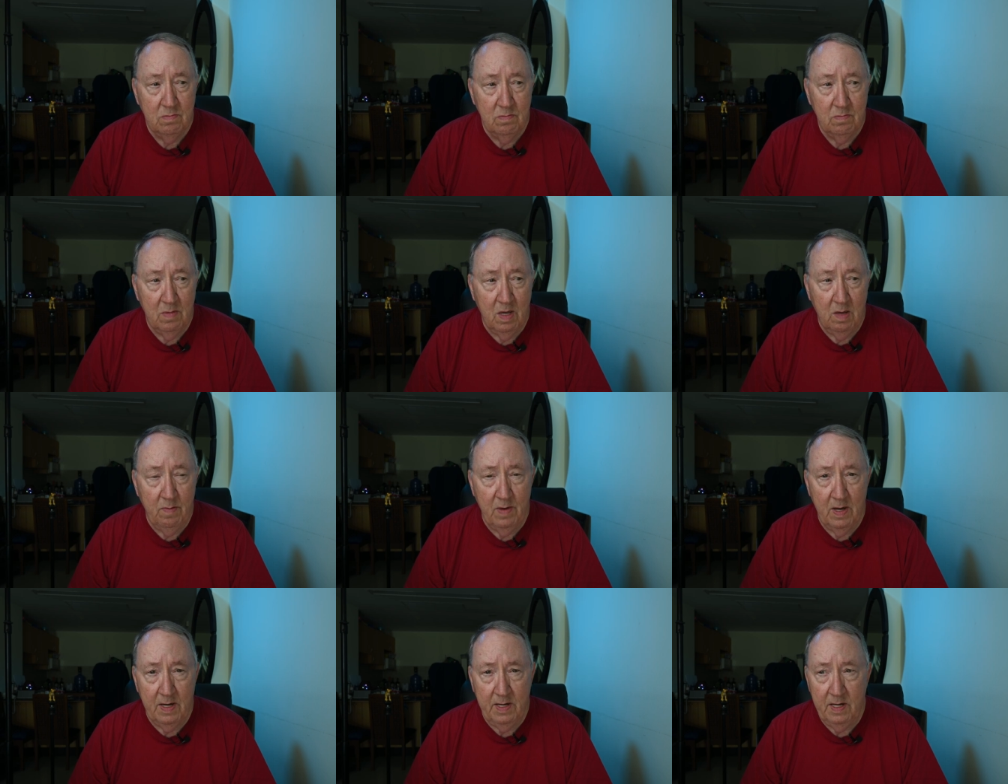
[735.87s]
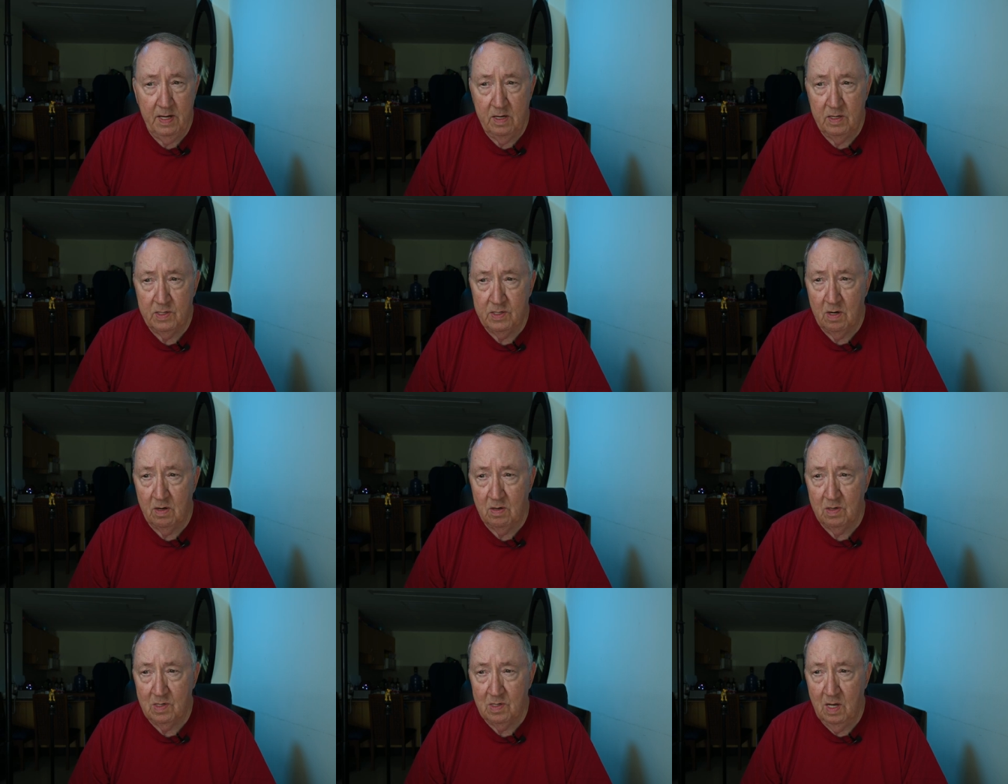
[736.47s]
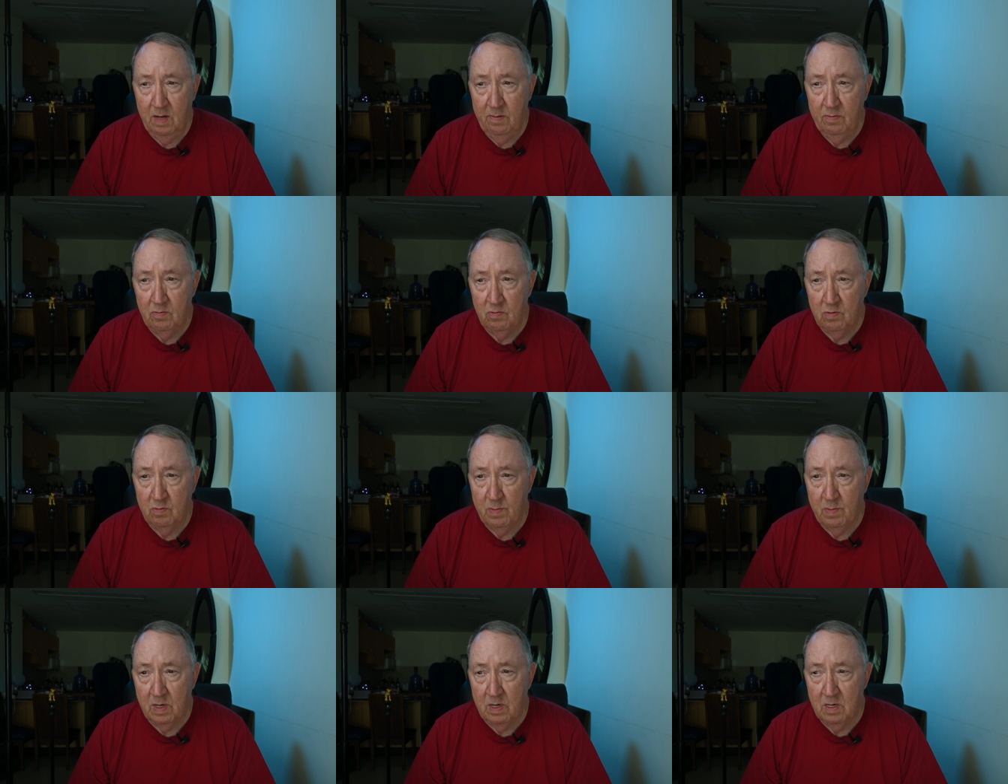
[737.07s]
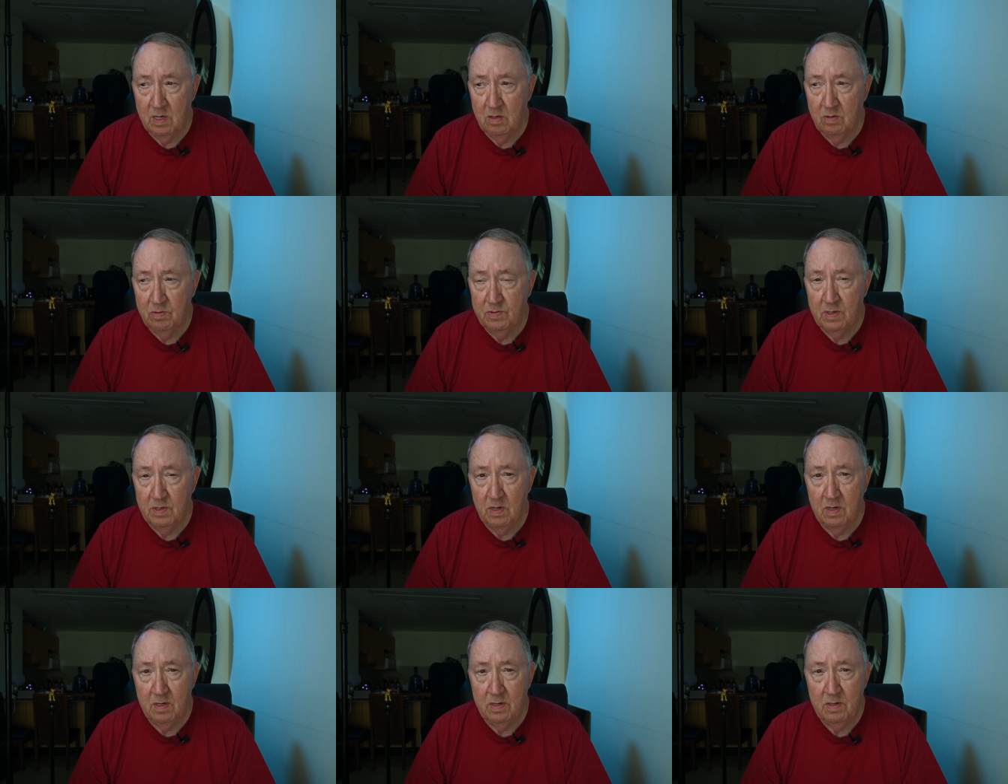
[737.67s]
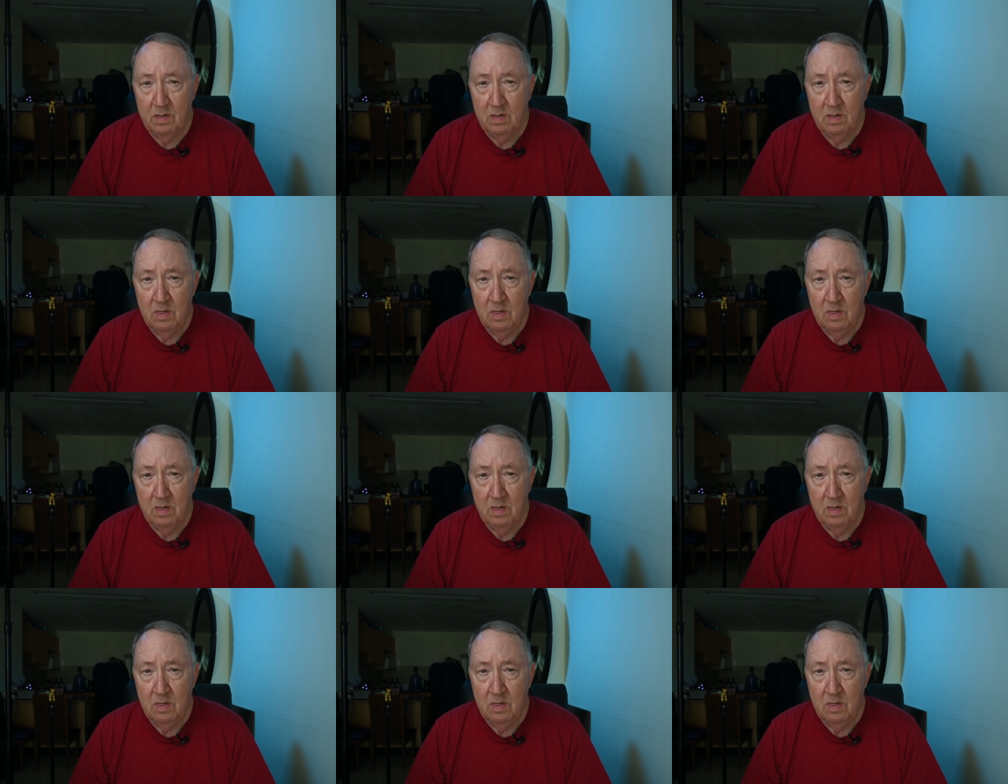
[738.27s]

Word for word: Maybe I need to start sleeping with my clothes on.